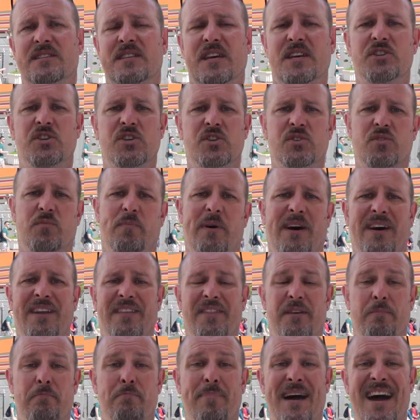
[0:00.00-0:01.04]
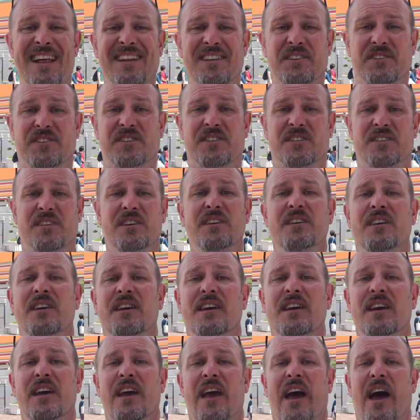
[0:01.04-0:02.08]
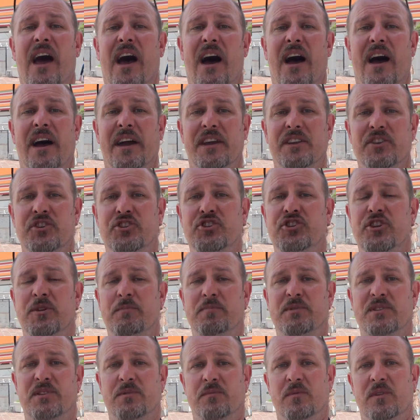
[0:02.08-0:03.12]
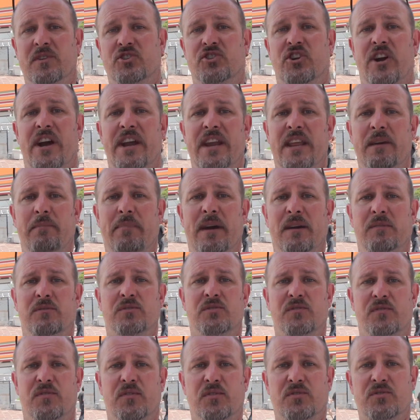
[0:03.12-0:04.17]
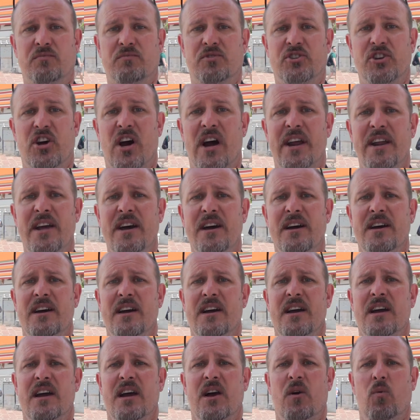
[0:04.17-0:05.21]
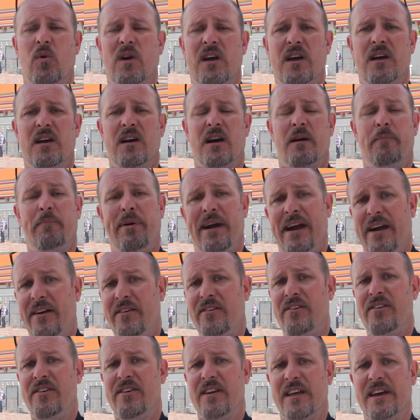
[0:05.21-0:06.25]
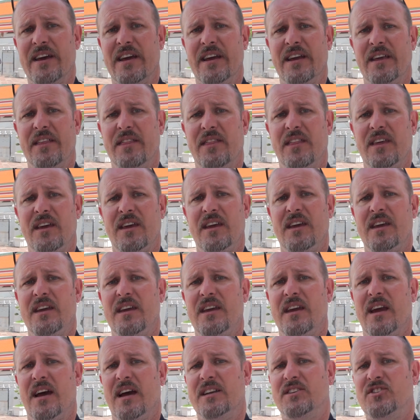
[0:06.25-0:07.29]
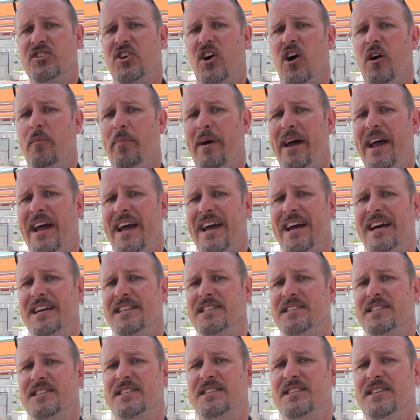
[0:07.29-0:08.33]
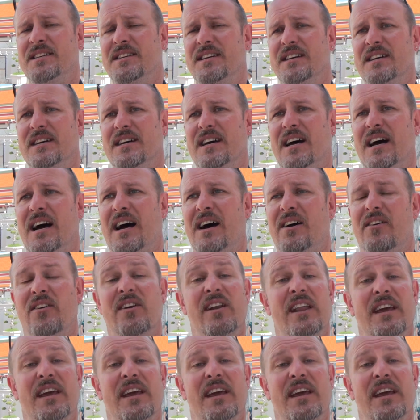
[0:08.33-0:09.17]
statues are part of the ballast in ships that were trading backwards and forwards from China? Well, apparently the top hats are a